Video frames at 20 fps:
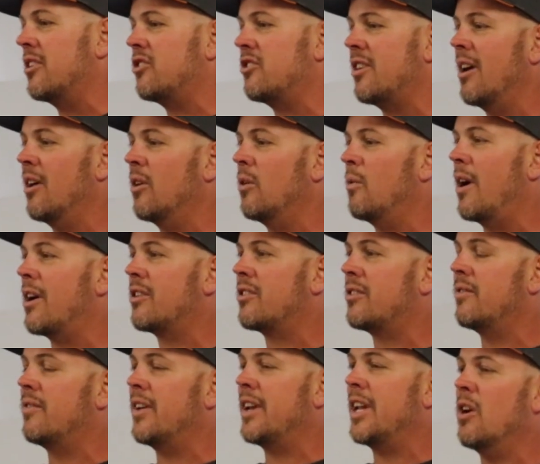to the channel.
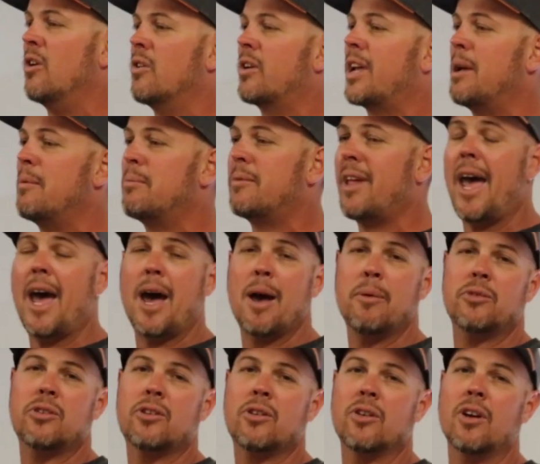Watch the video. Keep
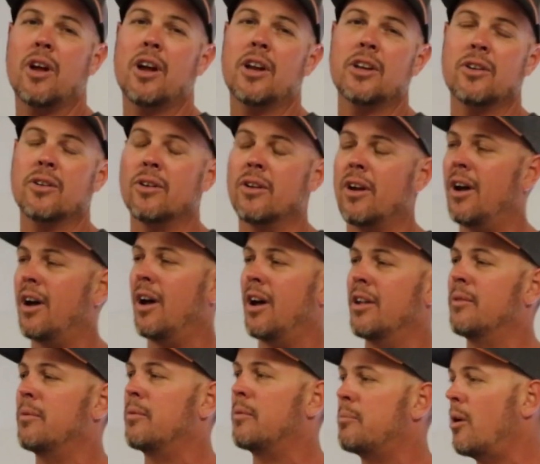tabs. Turn on your
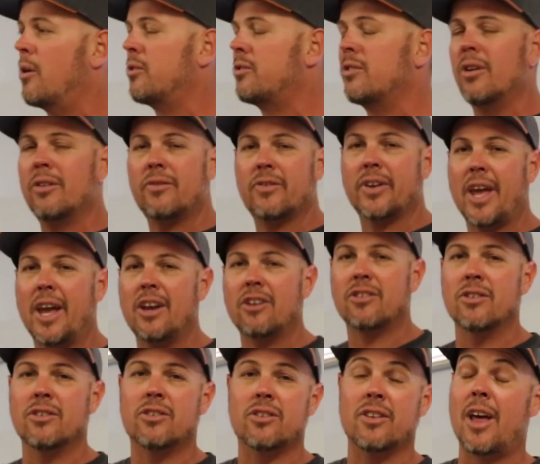post
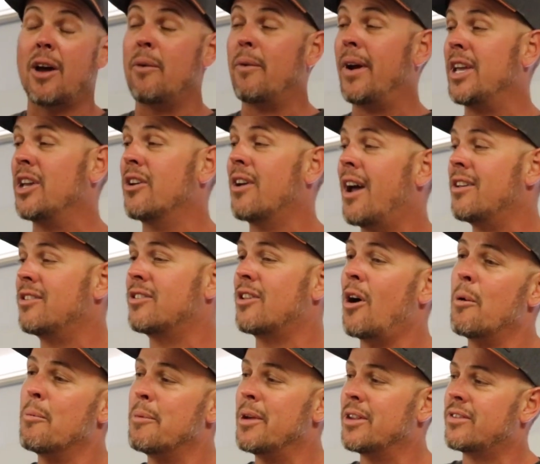notifications so that way you guys
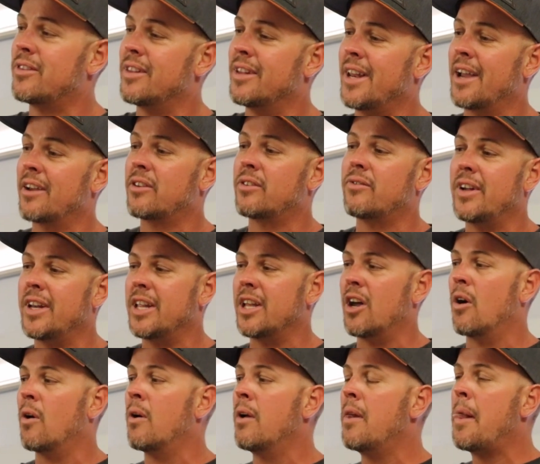don't miss the next
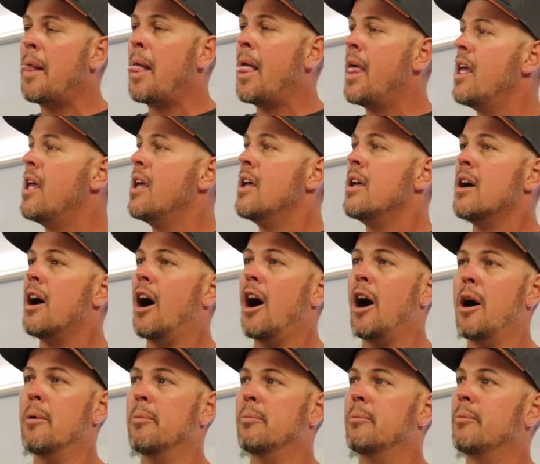video.
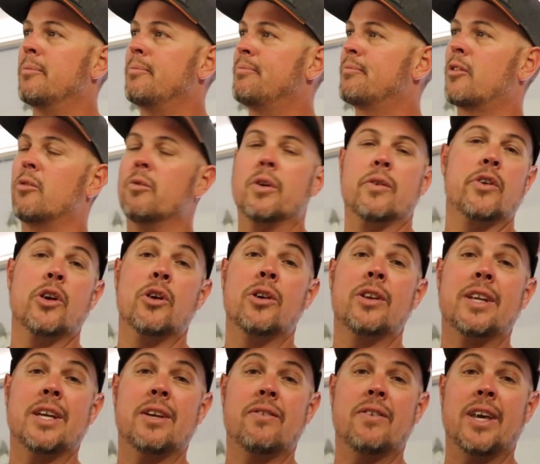Review a
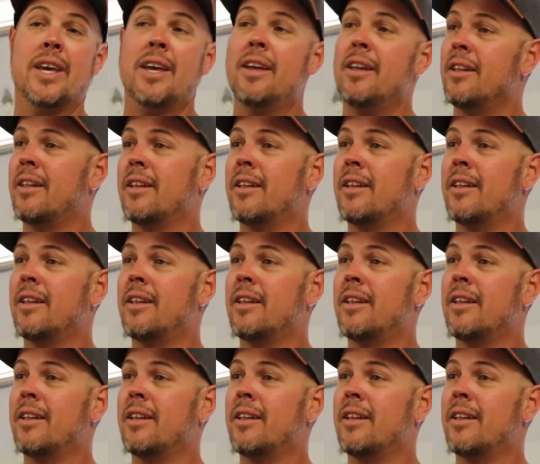TV.